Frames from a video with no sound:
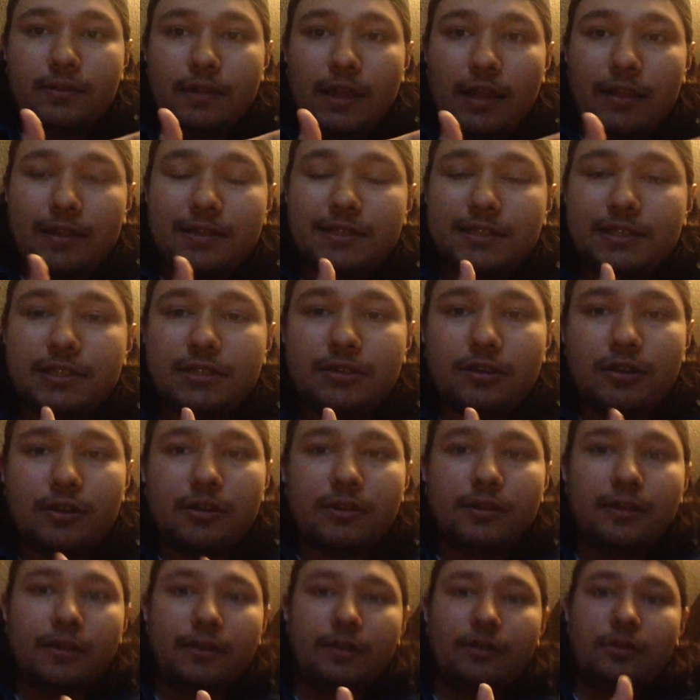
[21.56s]
Now, let's get
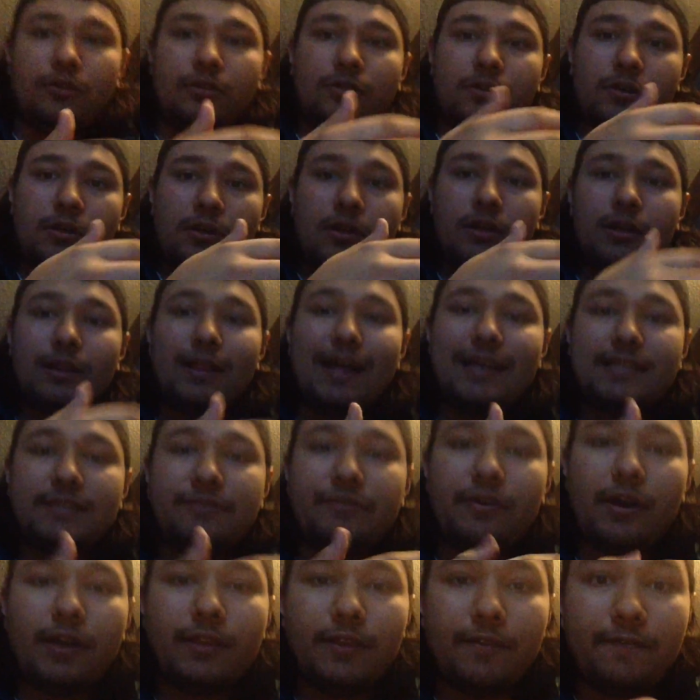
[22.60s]
started in
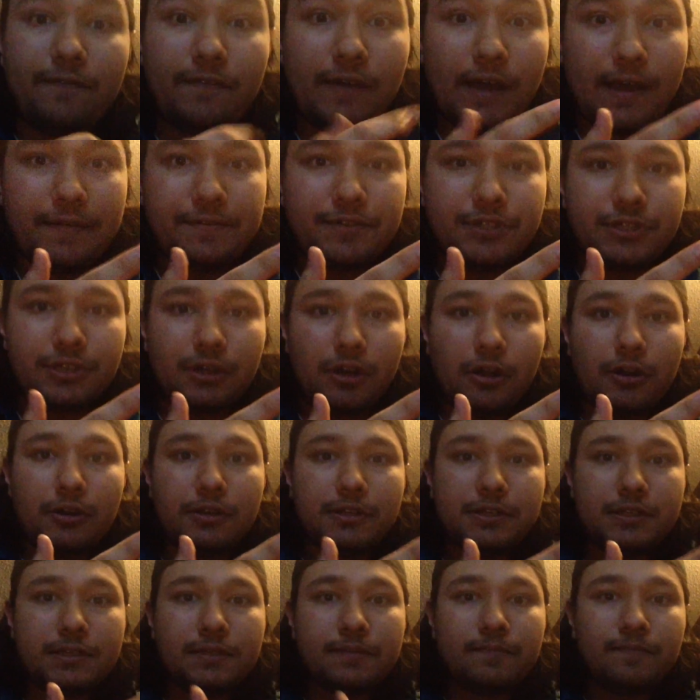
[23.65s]
classifying the 5
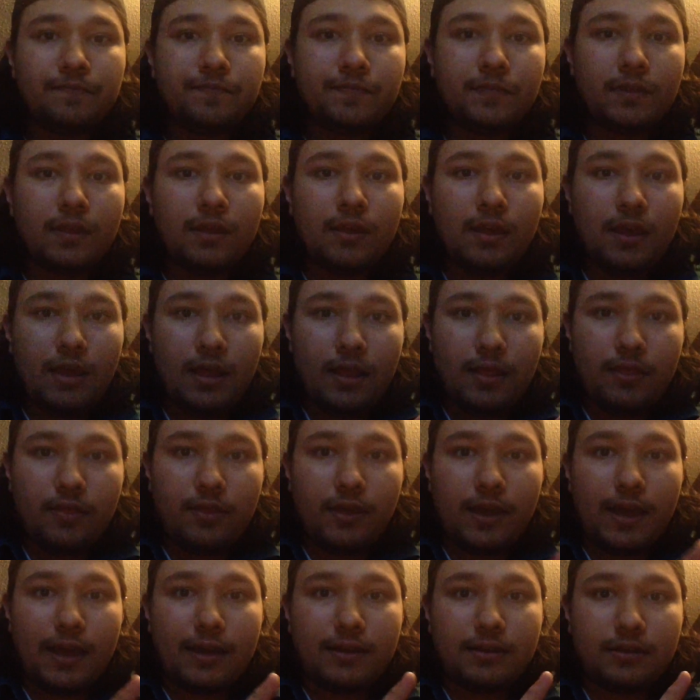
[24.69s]
sharks
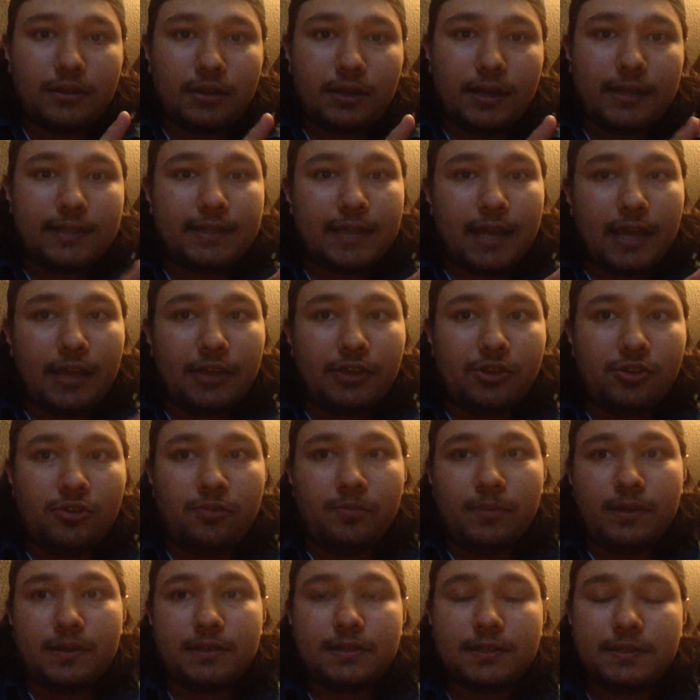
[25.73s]
that attack
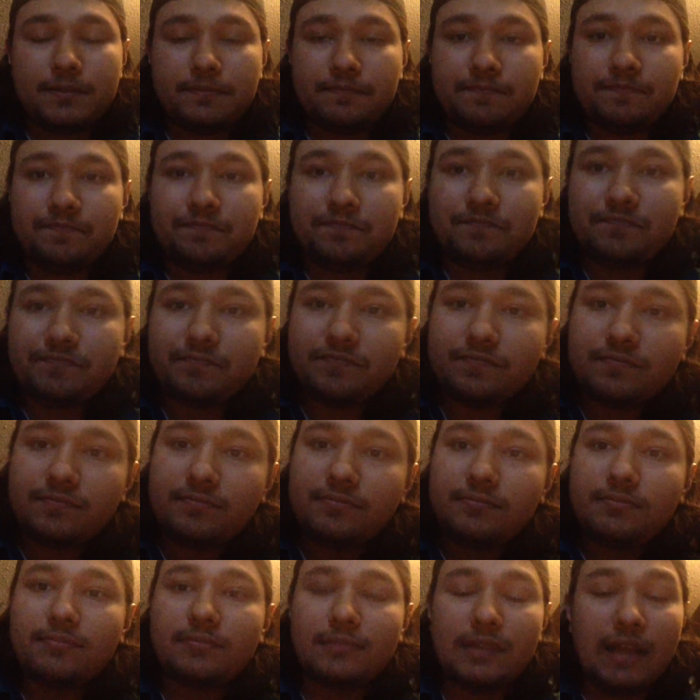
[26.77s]
humans.
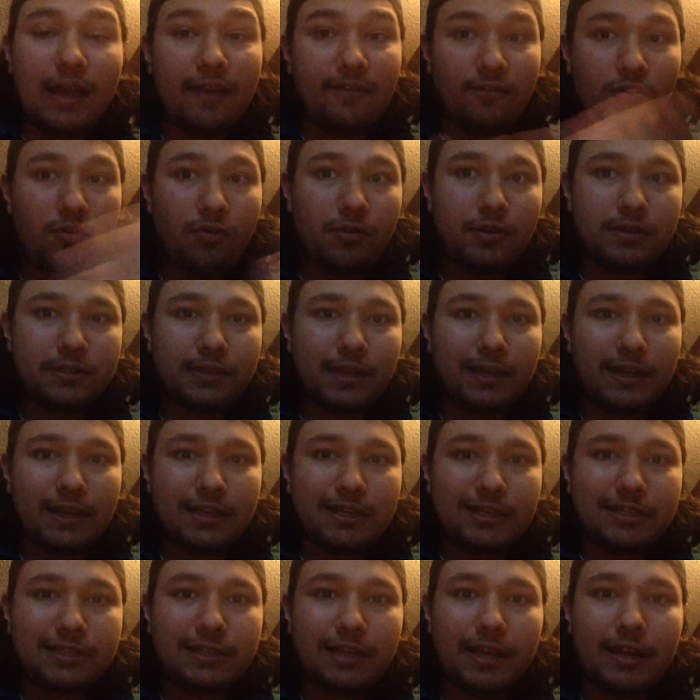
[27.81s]
Now, of course, like I
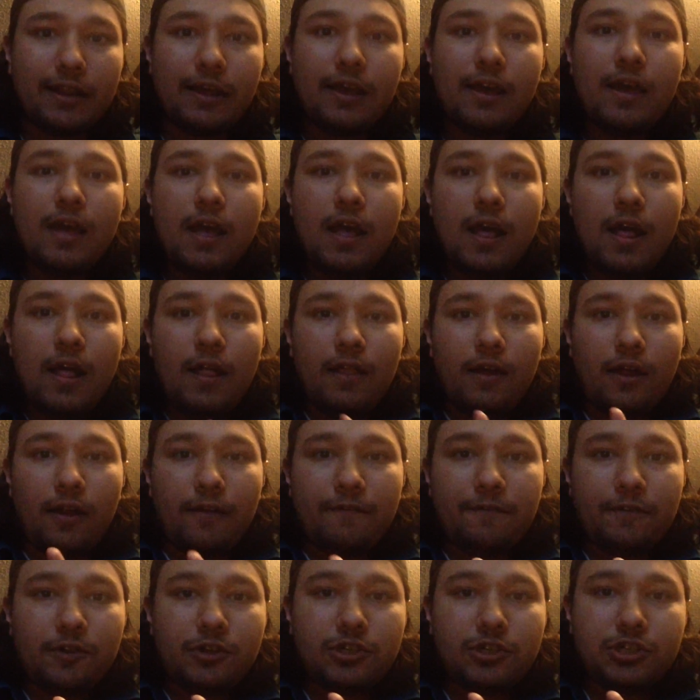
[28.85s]
just said, our
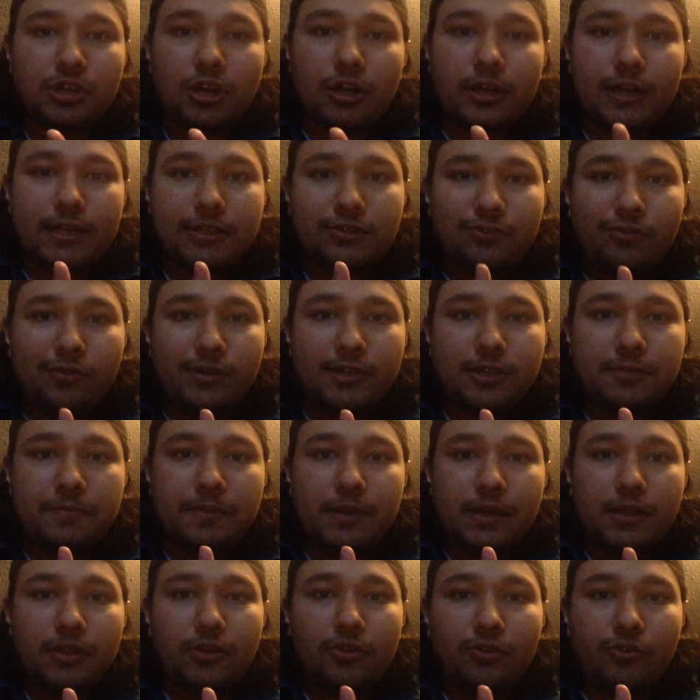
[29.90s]
first shark is going to
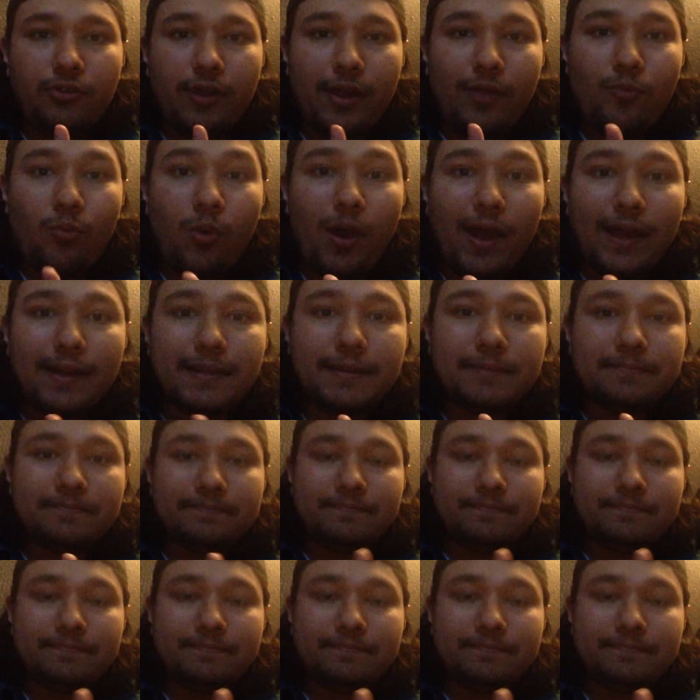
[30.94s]
be the great white.